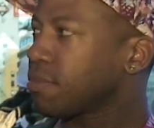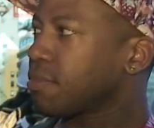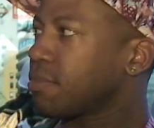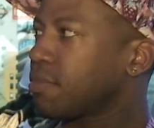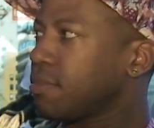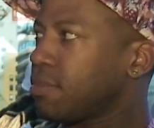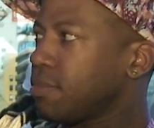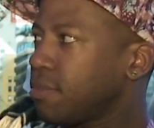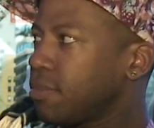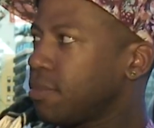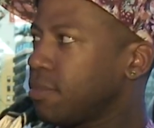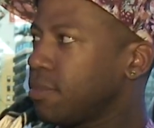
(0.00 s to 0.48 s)

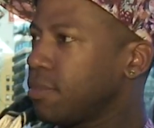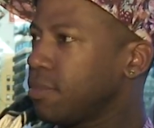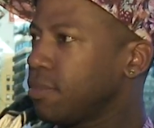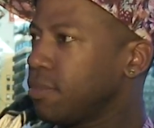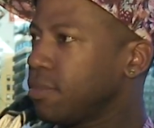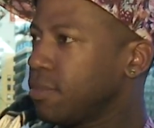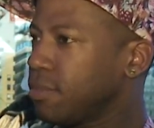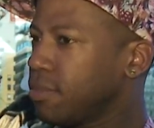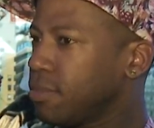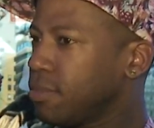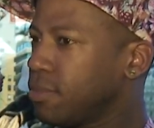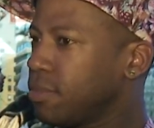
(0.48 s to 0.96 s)

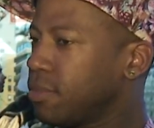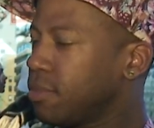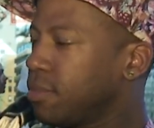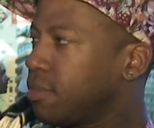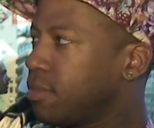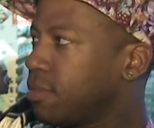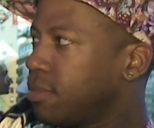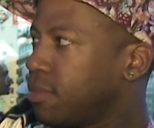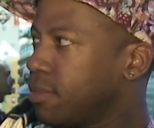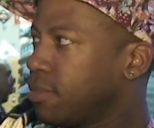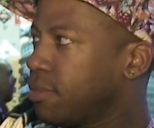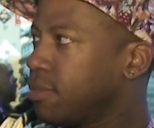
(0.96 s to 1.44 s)

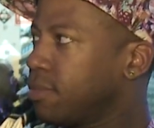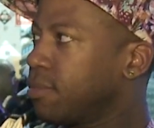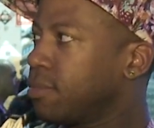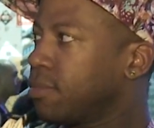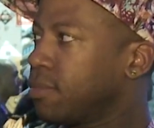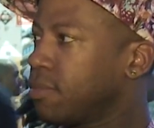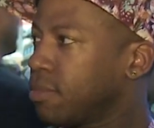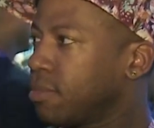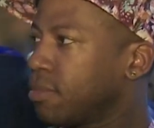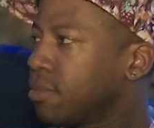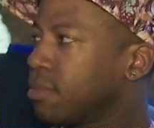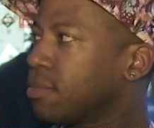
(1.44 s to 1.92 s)

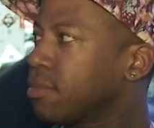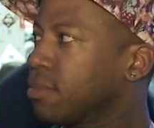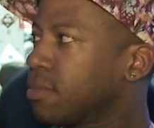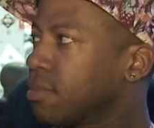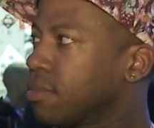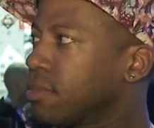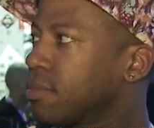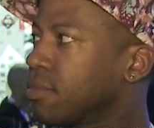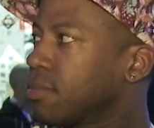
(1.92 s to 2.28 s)
This person isn't speaking.